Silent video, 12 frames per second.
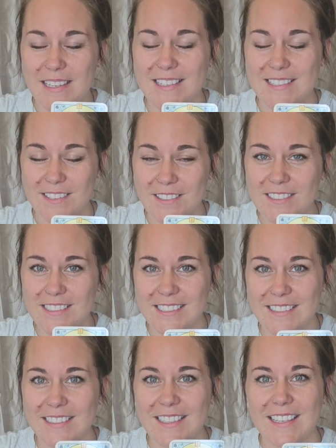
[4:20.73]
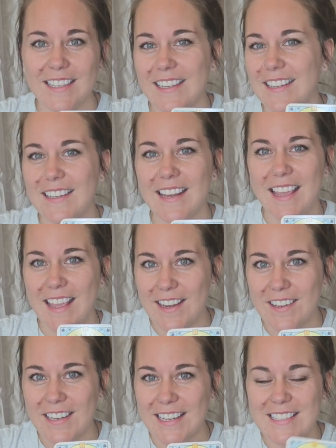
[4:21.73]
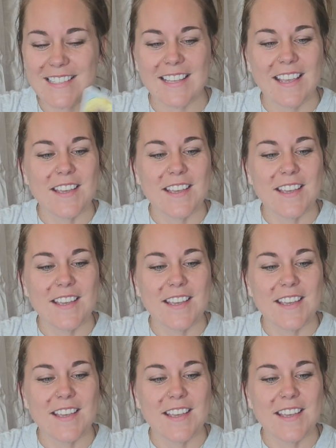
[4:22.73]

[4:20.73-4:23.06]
exalted in Aries.